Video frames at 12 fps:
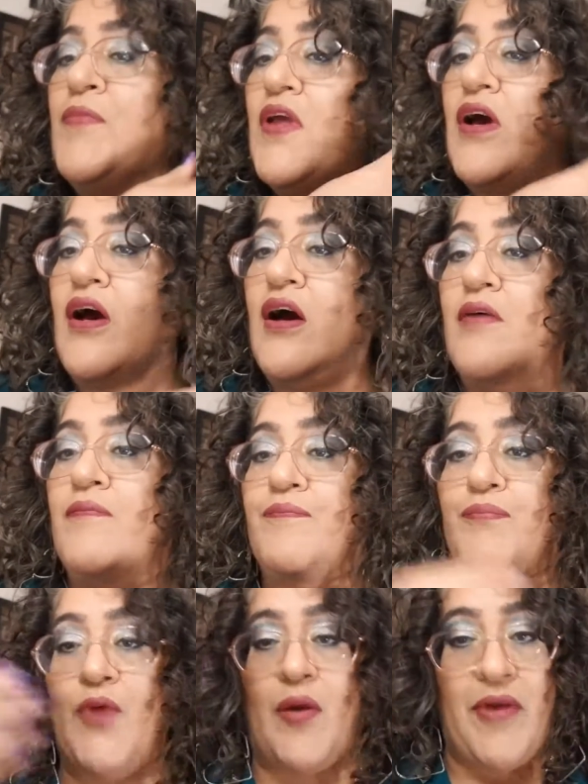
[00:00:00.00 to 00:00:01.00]
I'm
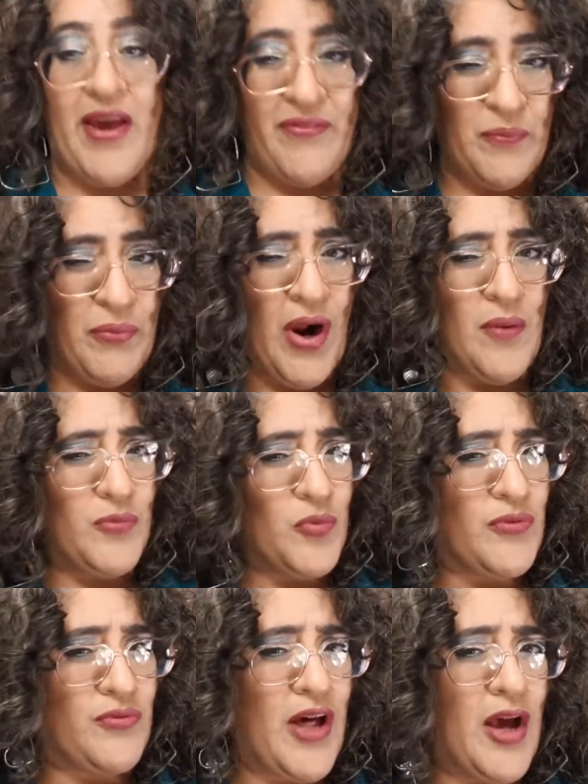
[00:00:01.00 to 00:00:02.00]
having problems
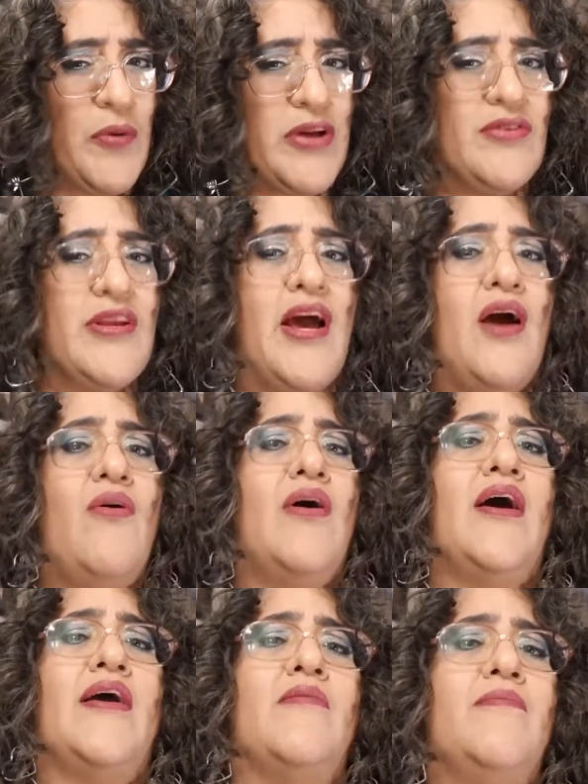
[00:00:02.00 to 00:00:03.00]
with flyaways now.
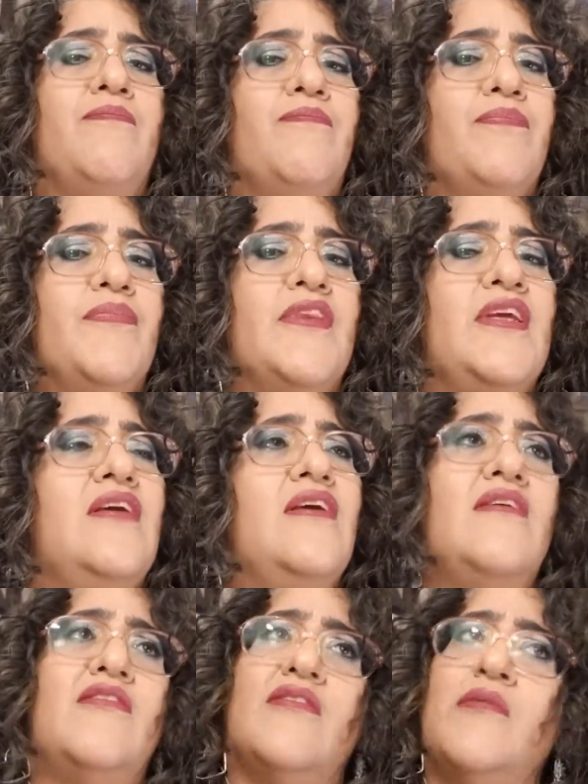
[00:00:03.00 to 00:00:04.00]
I'm
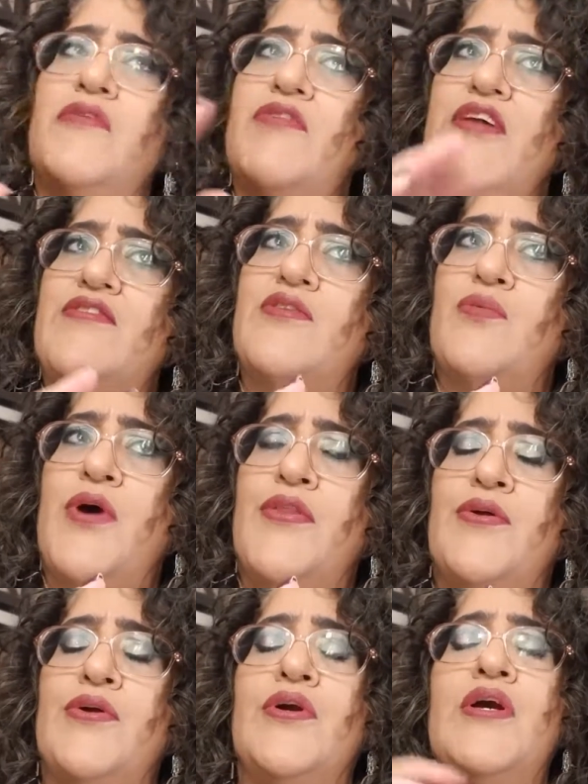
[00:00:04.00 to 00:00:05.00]
thinking some of that's the
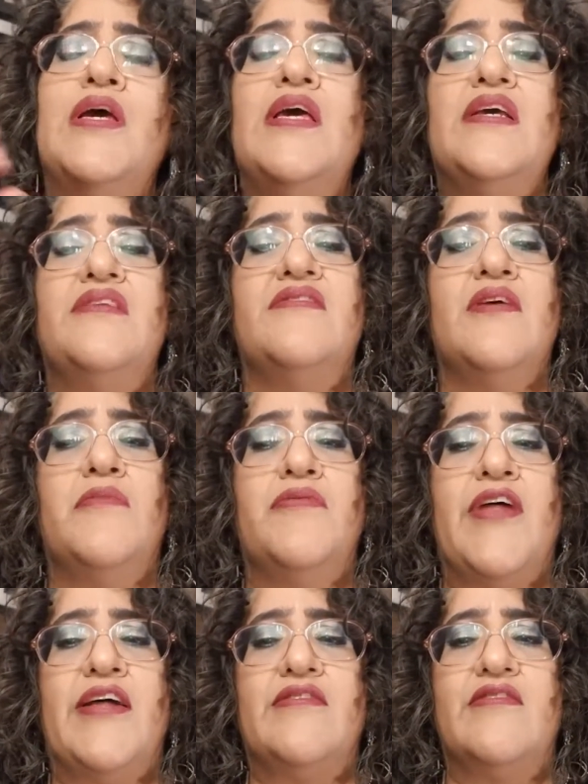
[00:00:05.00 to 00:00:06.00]
weather and some of
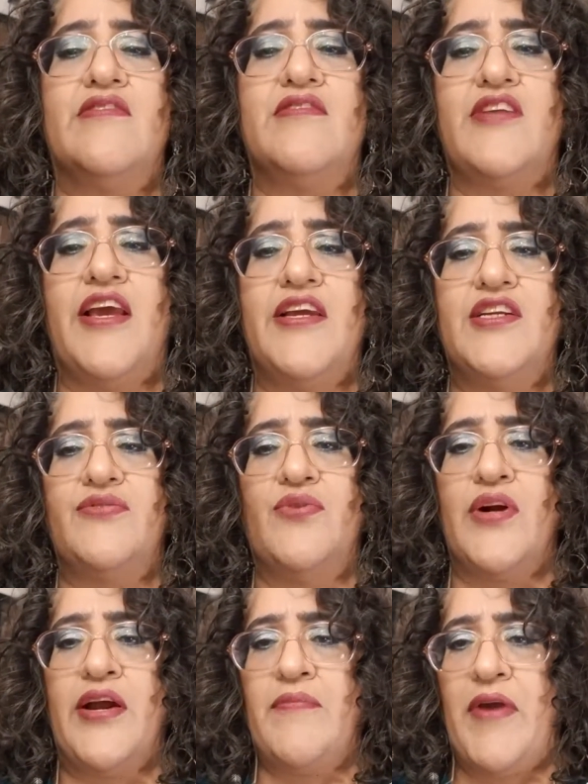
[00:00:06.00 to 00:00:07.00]
that's the stage of
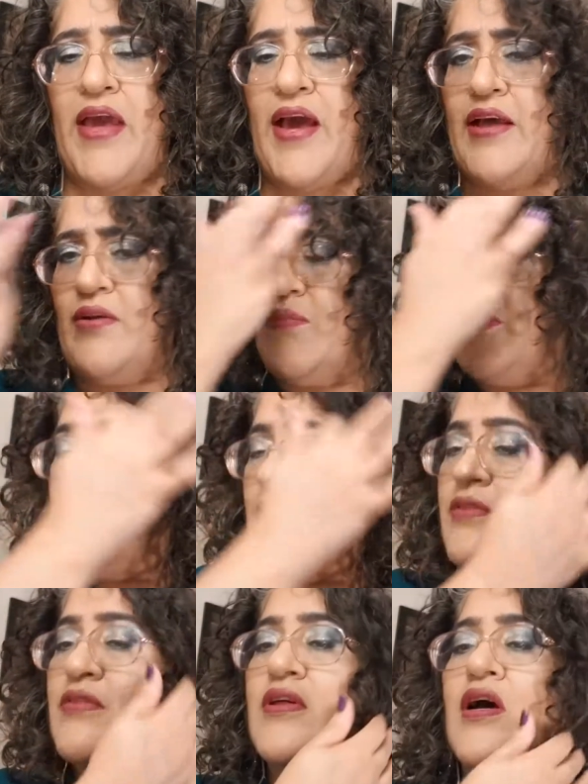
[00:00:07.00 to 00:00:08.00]
where I'm at
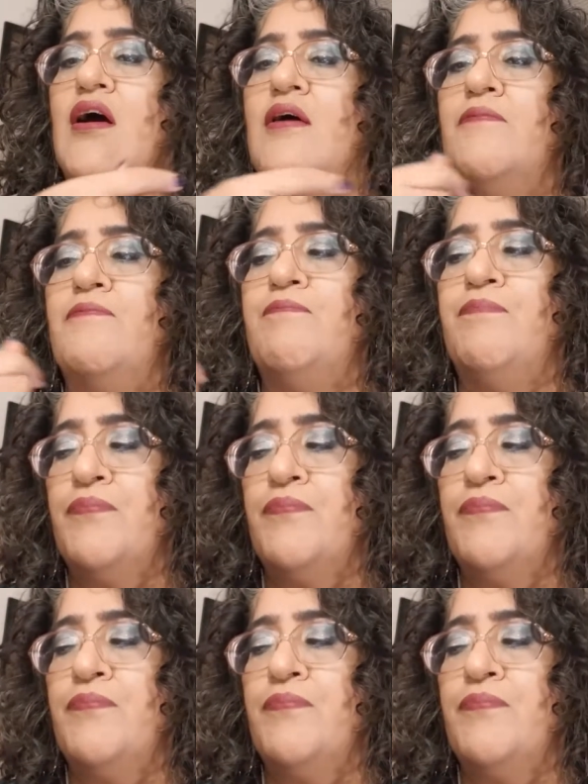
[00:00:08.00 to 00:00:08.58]
with trying